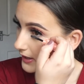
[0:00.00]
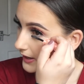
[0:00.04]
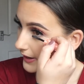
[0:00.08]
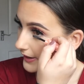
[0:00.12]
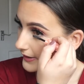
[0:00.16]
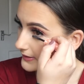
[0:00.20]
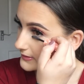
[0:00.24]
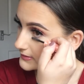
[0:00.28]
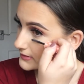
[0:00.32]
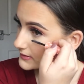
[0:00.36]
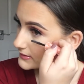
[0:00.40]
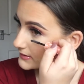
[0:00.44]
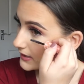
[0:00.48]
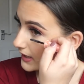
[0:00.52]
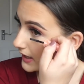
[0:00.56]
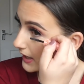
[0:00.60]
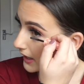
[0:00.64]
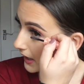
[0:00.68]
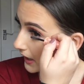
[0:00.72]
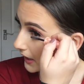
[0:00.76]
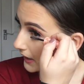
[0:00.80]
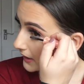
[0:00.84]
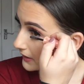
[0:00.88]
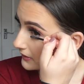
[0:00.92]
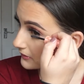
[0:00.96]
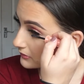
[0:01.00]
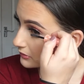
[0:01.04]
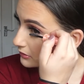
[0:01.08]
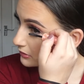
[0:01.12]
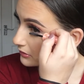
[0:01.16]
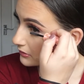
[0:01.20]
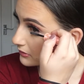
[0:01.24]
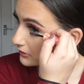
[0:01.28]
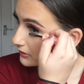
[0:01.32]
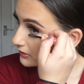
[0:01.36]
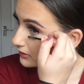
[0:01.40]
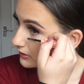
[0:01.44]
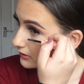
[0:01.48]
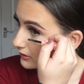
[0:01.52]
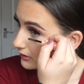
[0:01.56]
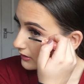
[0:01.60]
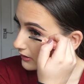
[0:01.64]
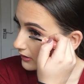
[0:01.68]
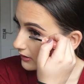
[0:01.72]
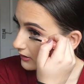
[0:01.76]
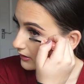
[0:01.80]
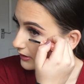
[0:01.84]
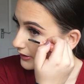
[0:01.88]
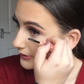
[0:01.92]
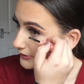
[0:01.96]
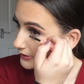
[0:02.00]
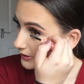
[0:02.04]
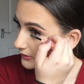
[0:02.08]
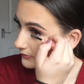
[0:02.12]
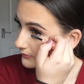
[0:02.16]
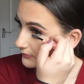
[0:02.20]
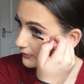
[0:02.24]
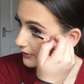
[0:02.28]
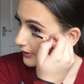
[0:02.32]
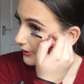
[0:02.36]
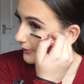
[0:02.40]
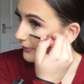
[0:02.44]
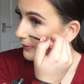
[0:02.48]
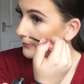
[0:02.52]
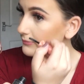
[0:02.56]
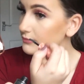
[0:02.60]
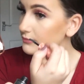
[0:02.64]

entertained, and I don't know,